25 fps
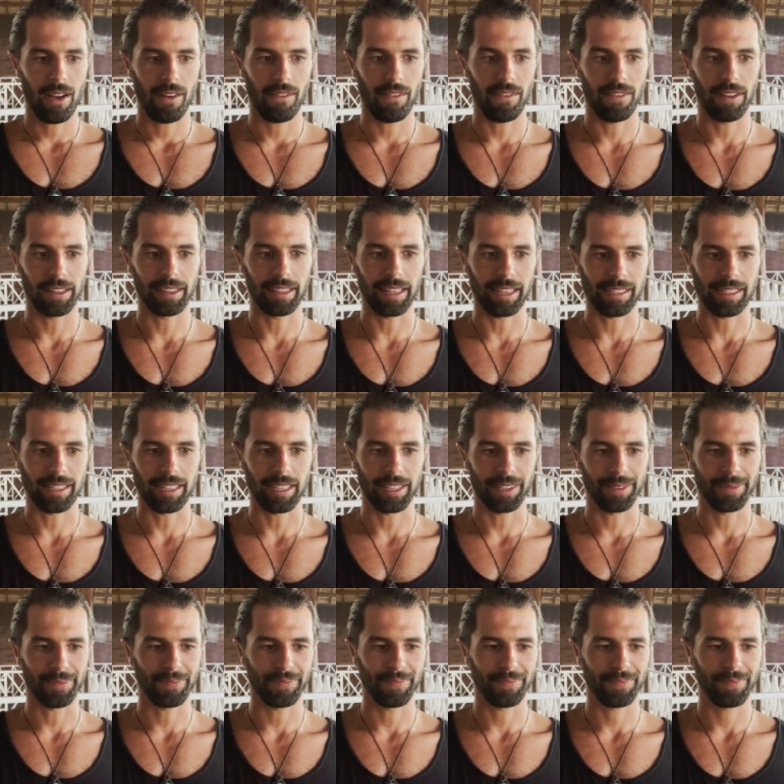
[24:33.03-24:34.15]
Fantastic.
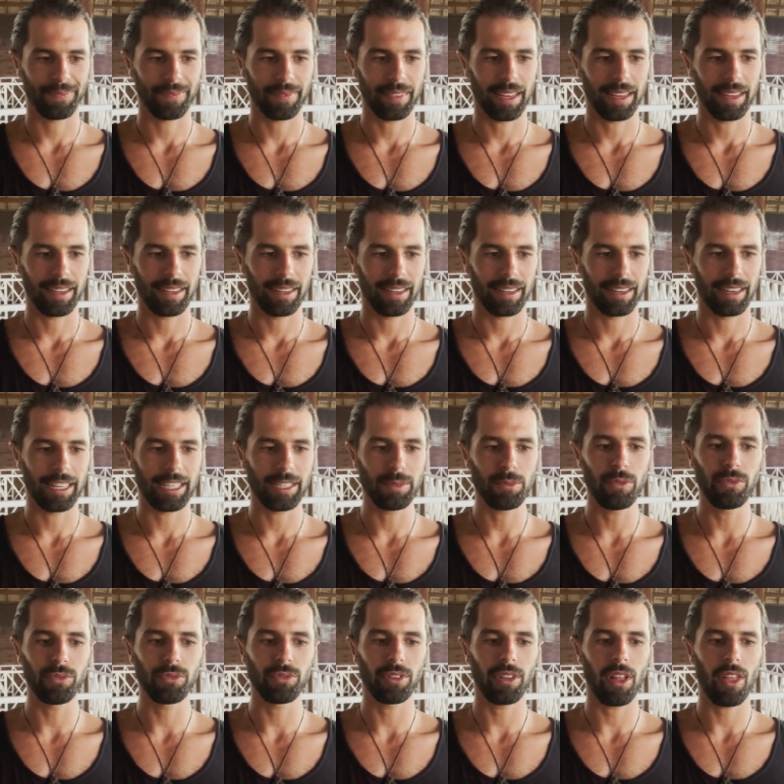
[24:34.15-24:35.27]
Let's
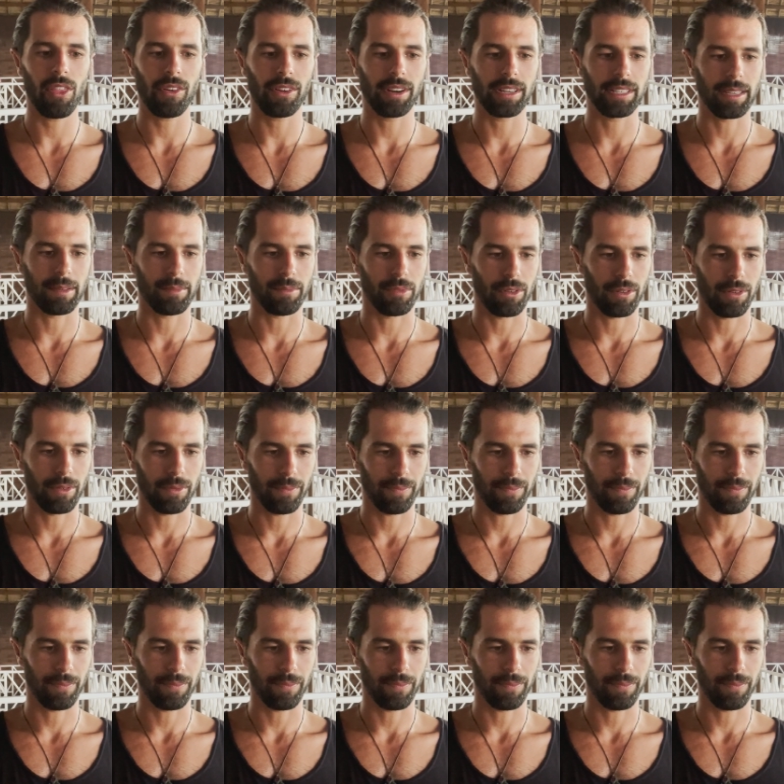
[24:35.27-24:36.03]
move to another example.